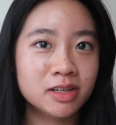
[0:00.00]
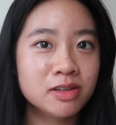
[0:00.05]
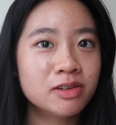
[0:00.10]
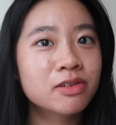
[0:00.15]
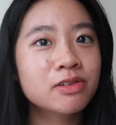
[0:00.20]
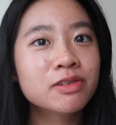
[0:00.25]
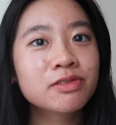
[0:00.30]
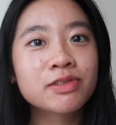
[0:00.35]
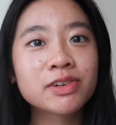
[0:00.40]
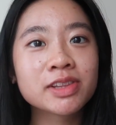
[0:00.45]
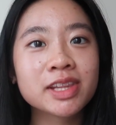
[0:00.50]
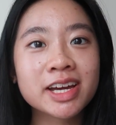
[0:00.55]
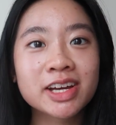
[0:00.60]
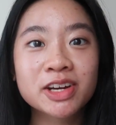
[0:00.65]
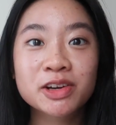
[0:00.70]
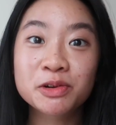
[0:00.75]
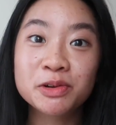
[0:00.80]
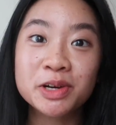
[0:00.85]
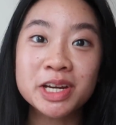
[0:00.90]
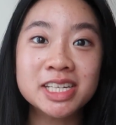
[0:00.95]
you know, for that
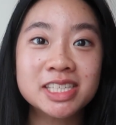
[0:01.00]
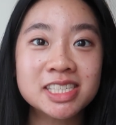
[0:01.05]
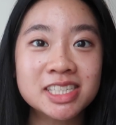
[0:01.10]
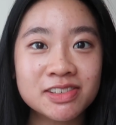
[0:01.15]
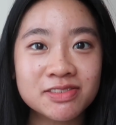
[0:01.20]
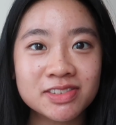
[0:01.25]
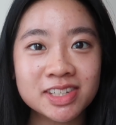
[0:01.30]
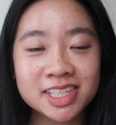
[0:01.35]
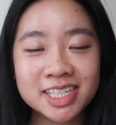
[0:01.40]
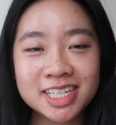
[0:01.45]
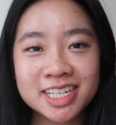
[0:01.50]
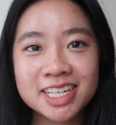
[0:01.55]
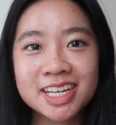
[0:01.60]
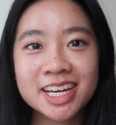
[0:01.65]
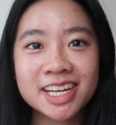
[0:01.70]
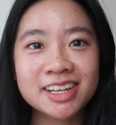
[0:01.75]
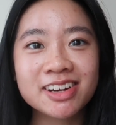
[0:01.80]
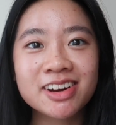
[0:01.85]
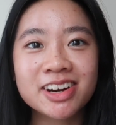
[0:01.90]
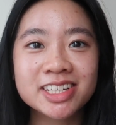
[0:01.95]
creativity
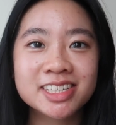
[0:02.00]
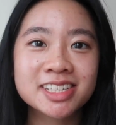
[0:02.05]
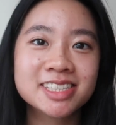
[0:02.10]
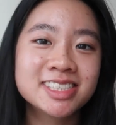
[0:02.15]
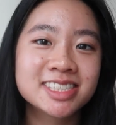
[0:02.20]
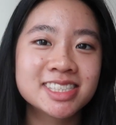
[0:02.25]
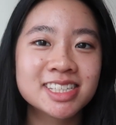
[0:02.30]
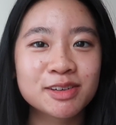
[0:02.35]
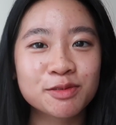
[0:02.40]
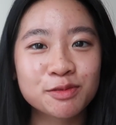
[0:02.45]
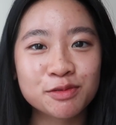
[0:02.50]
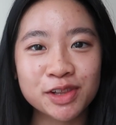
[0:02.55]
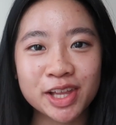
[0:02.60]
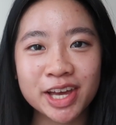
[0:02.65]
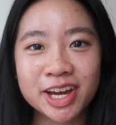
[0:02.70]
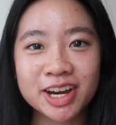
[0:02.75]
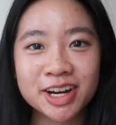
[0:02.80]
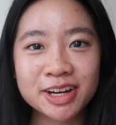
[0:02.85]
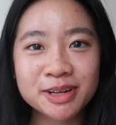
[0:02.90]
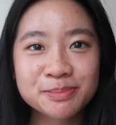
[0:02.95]
and artistic
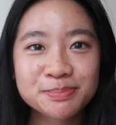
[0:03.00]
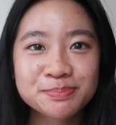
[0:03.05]
flair.